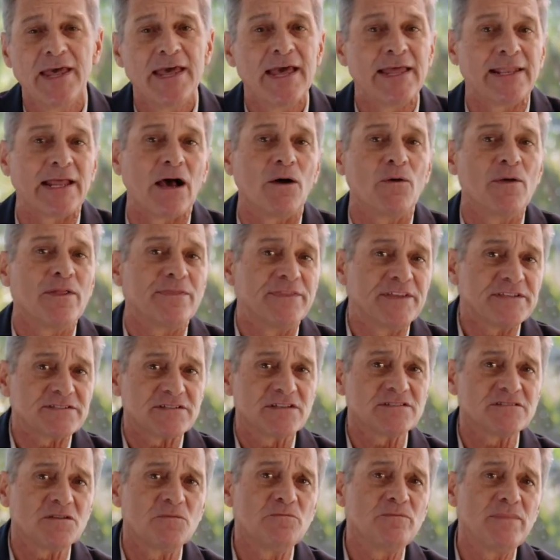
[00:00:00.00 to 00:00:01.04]
Now, this
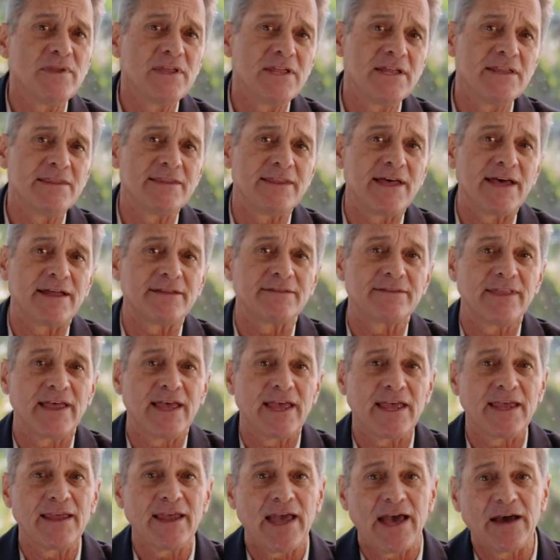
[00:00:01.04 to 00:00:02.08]
doesn't mean that
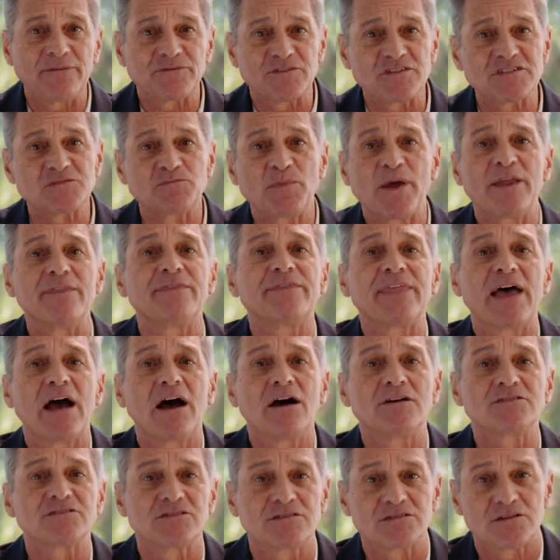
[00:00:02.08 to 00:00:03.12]
they have to spend
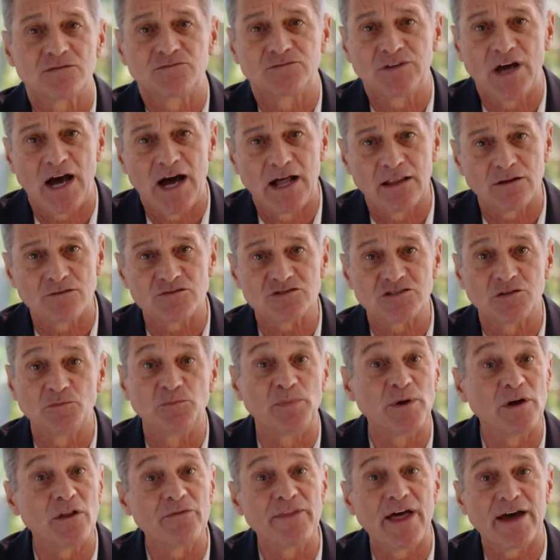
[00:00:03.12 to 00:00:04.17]
thousands of dollars to
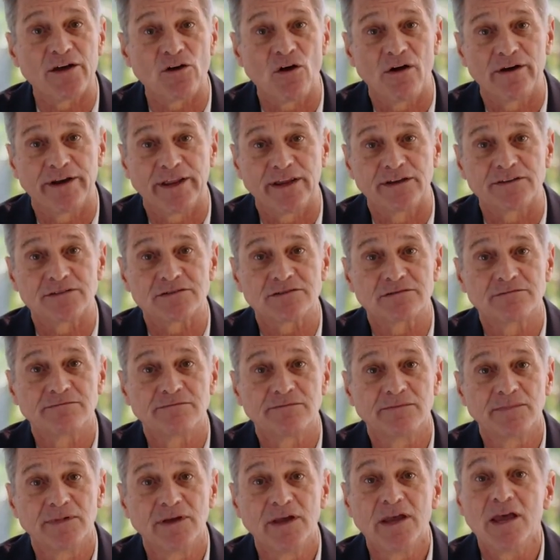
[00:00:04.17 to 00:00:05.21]
build that audience.
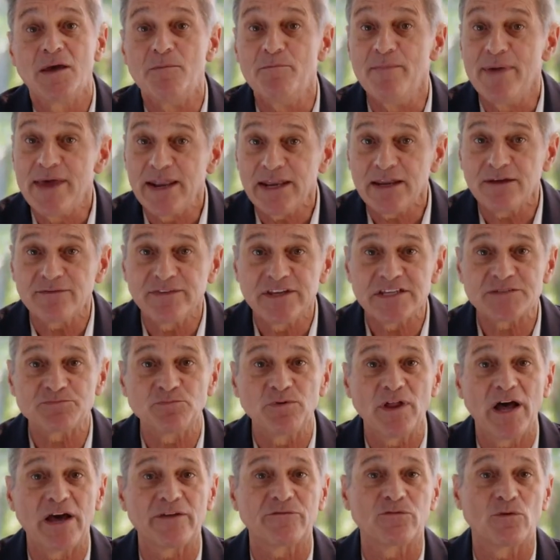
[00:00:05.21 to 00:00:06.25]
Many of these
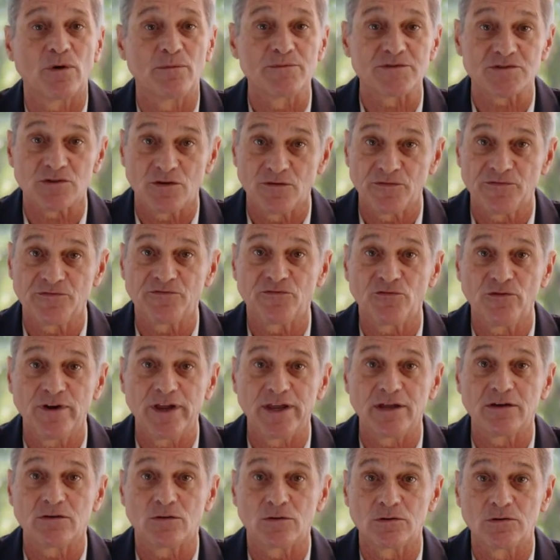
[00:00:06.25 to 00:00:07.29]
platforms are
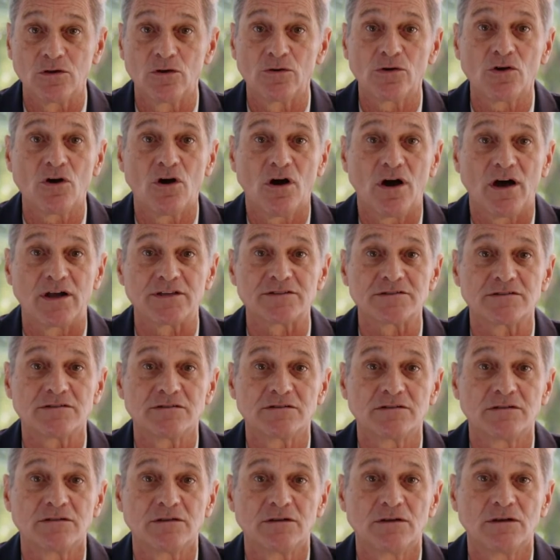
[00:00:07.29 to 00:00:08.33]
free or low cost.
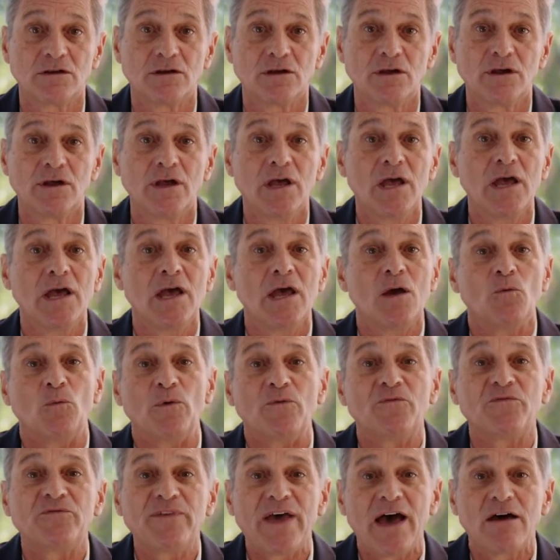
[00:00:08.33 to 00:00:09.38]
When
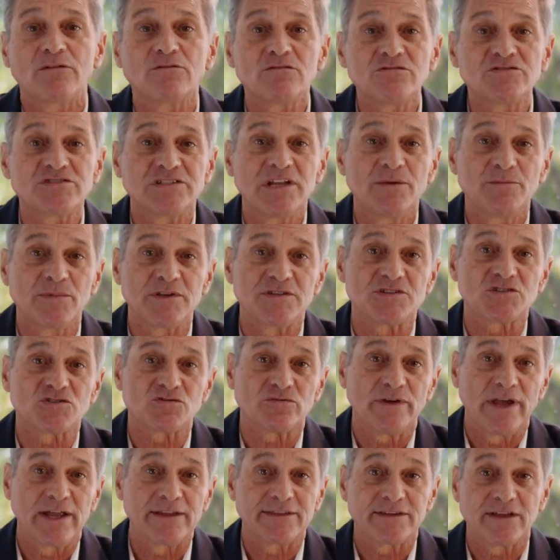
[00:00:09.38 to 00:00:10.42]
founders
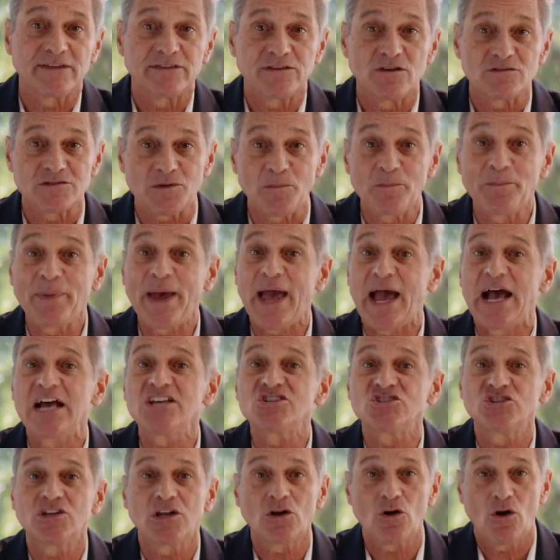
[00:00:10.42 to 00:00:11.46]
demonstrate that there's a
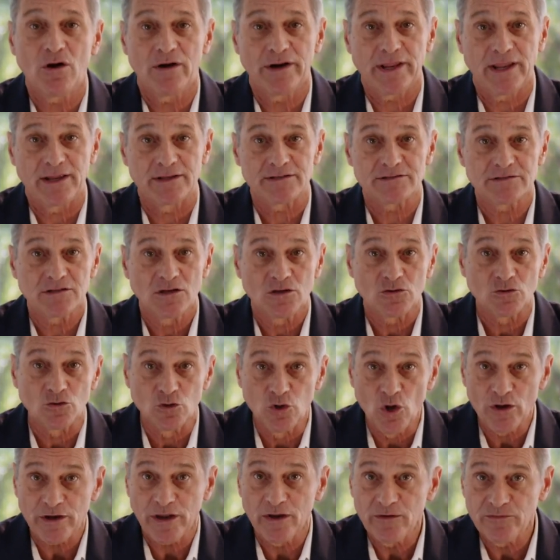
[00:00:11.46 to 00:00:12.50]
passionate audience
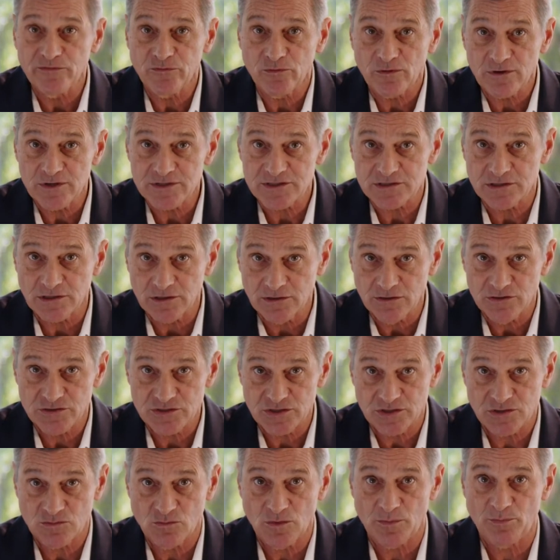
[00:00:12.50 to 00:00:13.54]
looking for a
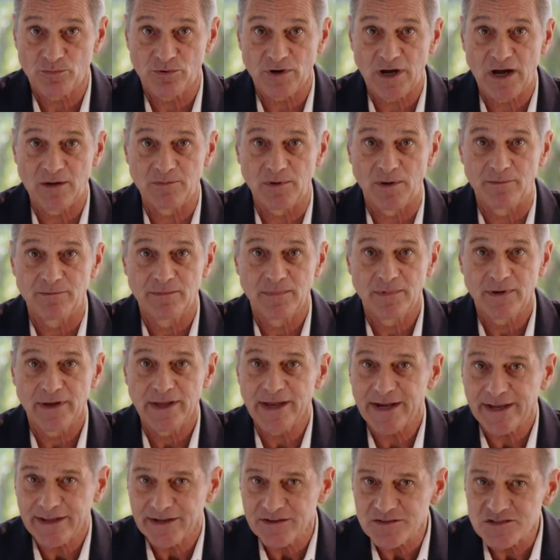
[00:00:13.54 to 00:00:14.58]
solution to a problem,
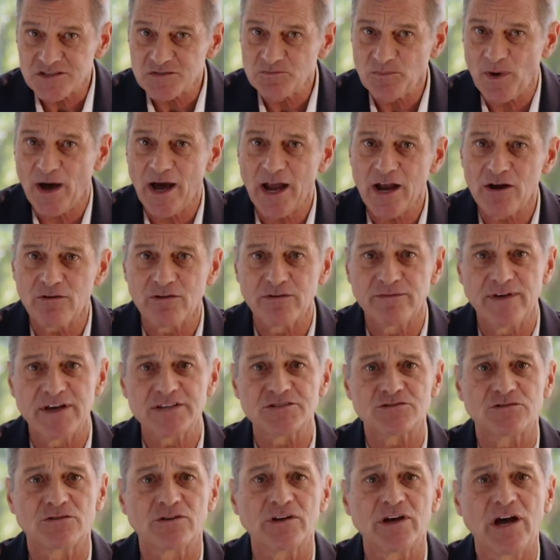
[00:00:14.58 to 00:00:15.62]
it can inspire
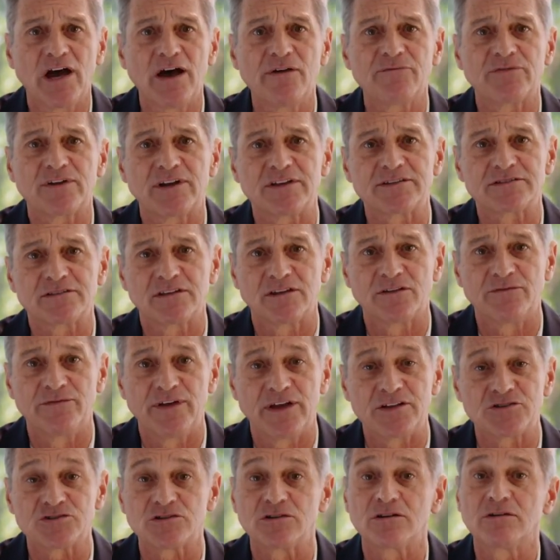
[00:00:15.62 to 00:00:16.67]
investor confidence in the
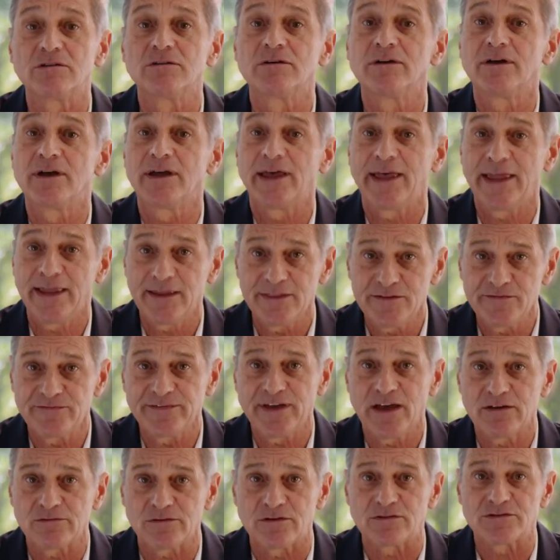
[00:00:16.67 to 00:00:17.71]
venture and the
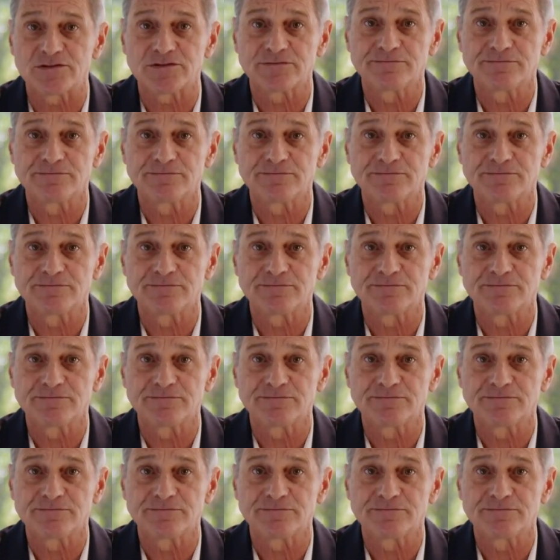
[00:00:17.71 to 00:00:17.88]
founders.